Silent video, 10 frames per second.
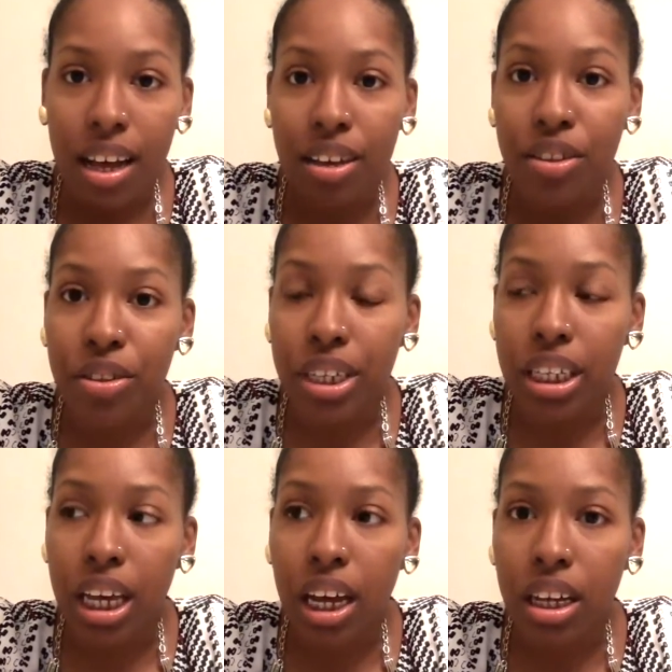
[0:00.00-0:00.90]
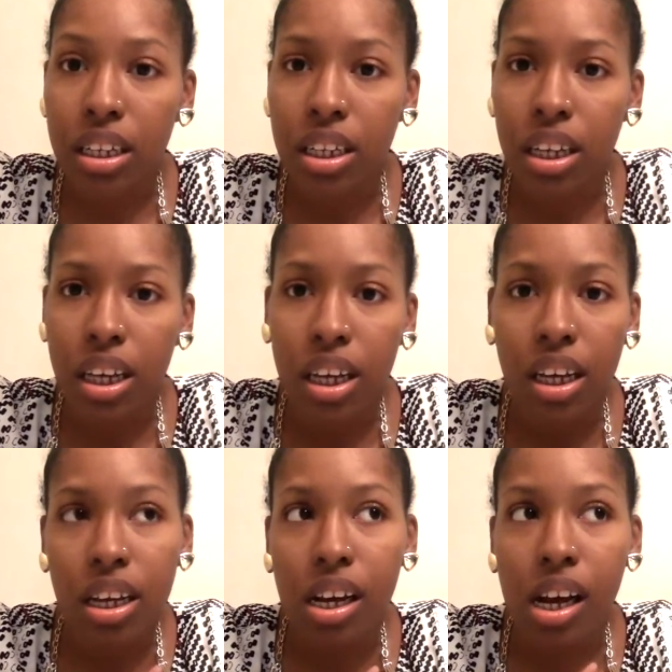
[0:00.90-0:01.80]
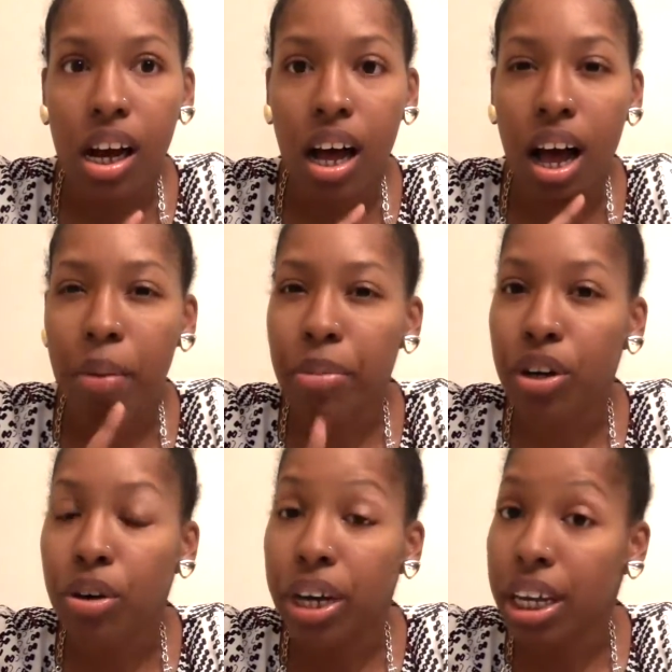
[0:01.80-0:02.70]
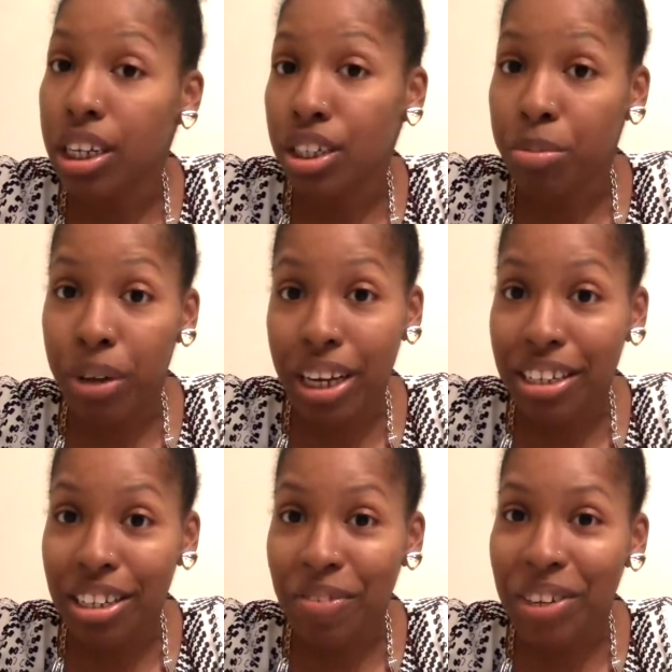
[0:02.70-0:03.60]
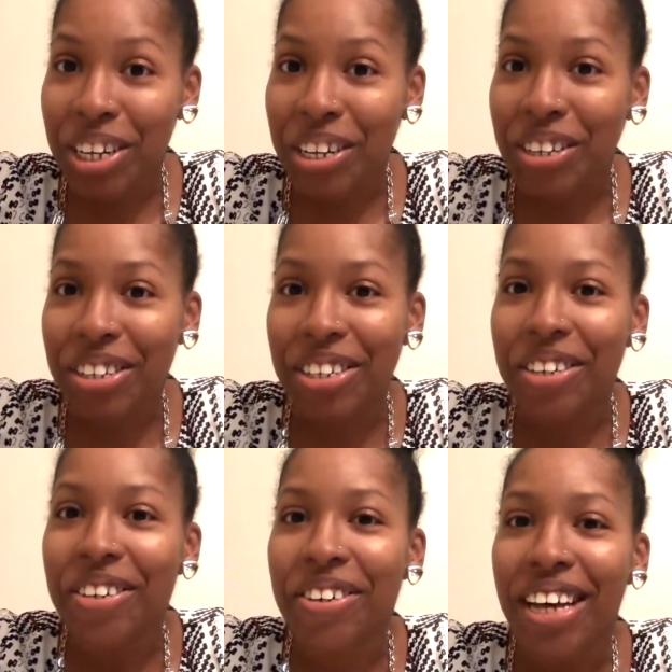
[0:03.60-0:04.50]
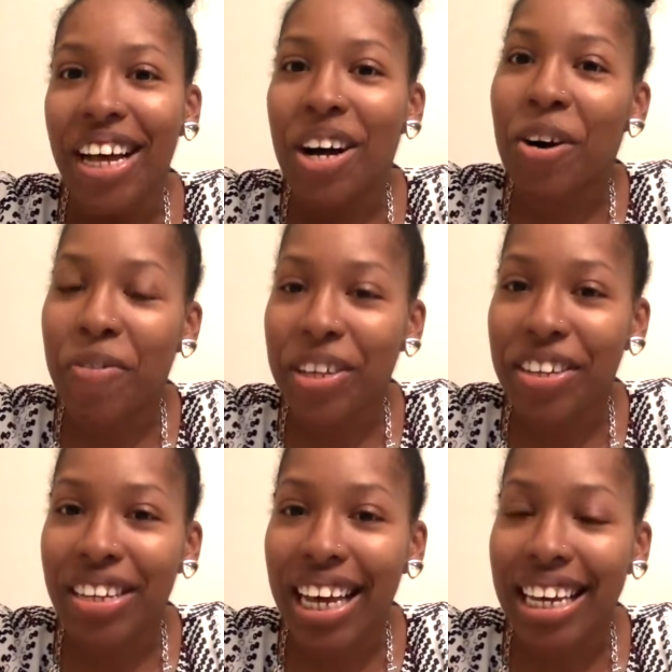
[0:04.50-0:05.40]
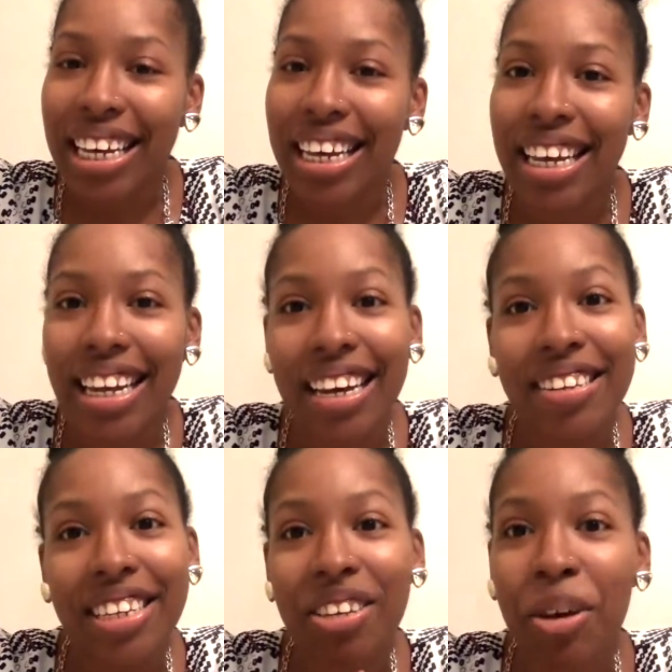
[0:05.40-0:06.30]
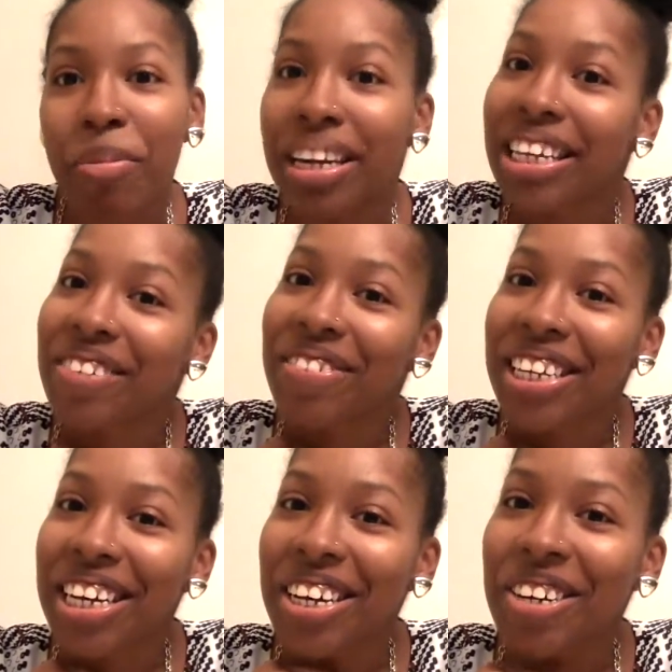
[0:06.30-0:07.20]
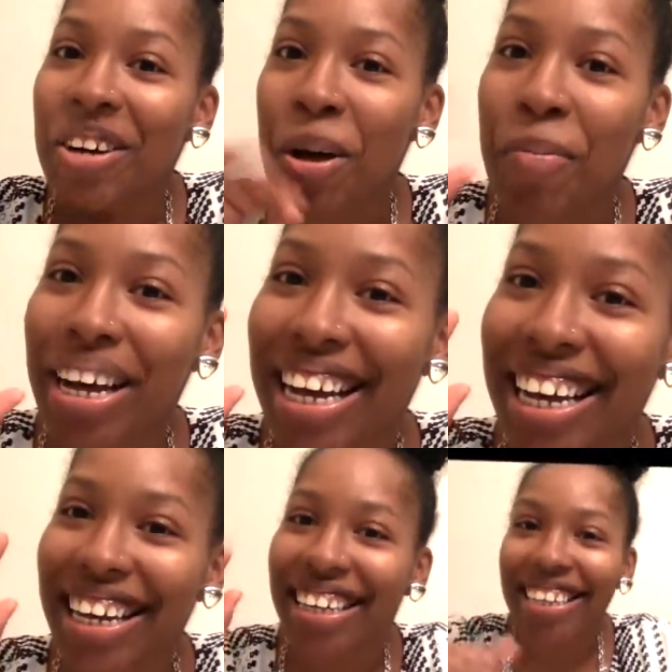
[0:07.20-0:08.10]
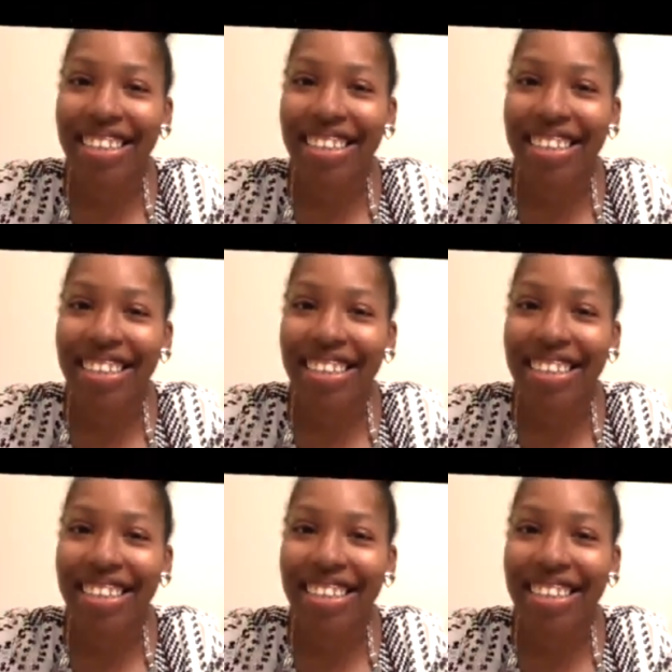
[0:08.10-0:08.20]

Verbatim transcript: Other than that, I'm gonna go ahead and jump right into the video. So hopefully you like it and I'll see you in my next video. Bye.